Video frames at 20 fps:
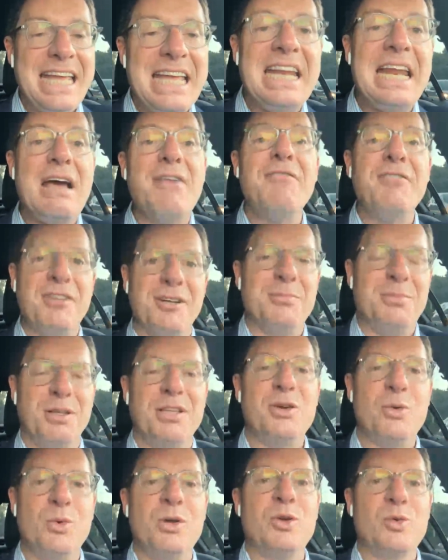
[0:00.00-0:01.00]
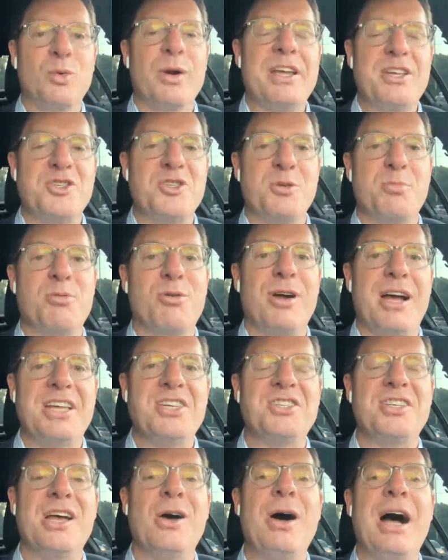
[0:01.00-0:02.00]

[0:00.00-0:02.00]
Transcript: inevitably will raise the price.